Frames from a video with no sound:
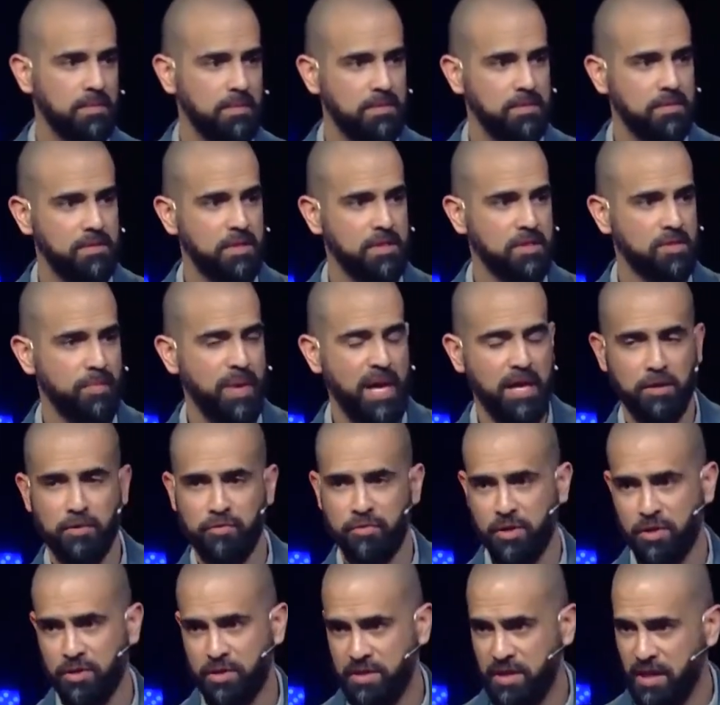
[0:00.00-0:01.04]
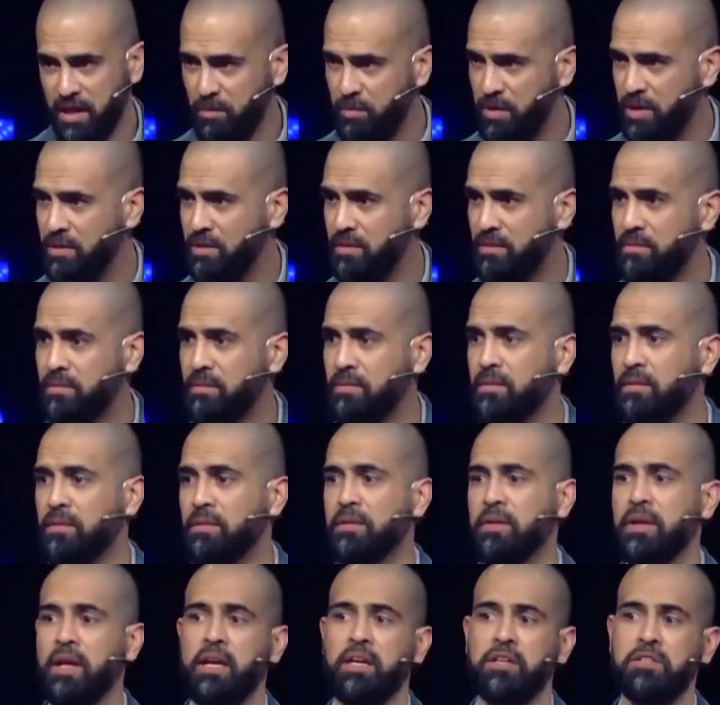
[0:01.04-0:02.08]
Doesn't matter if you're a demon or
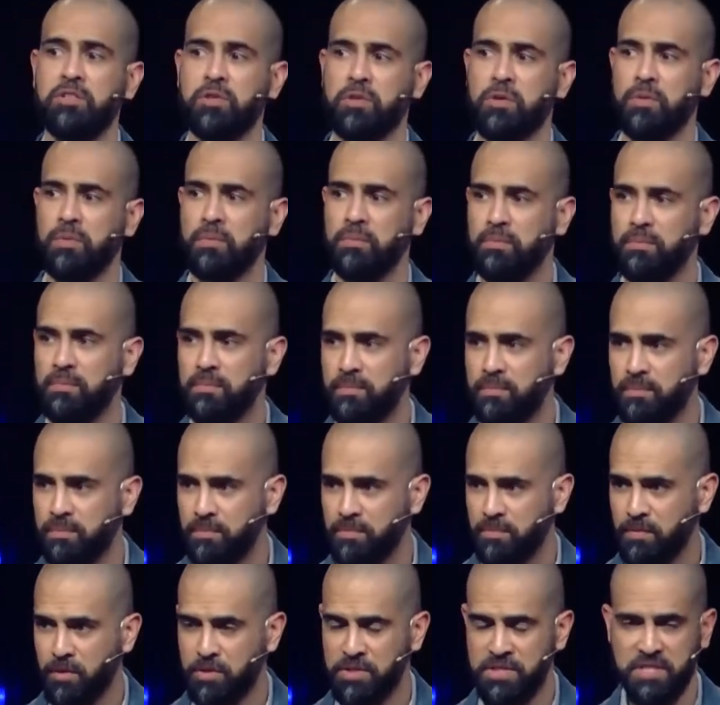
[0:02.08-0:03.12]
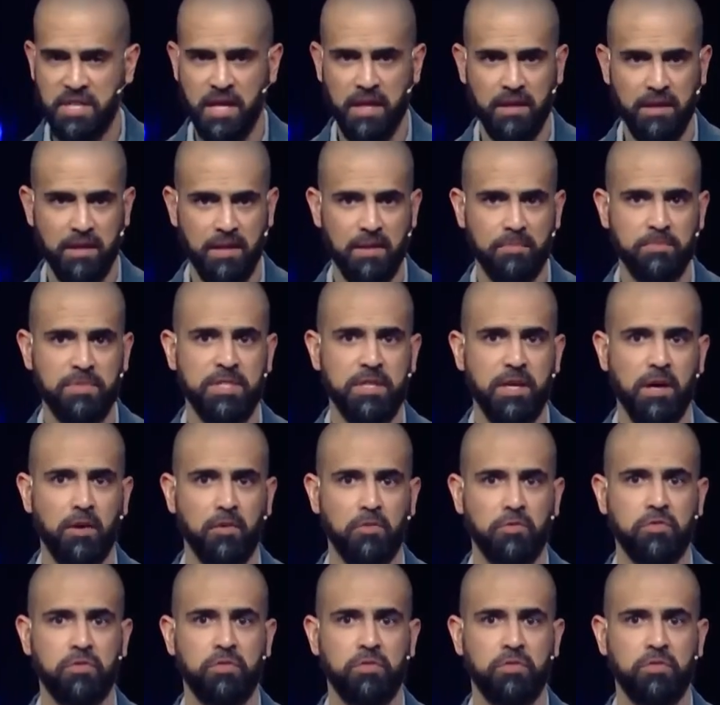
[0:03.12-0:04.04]
an angel or Satan himself.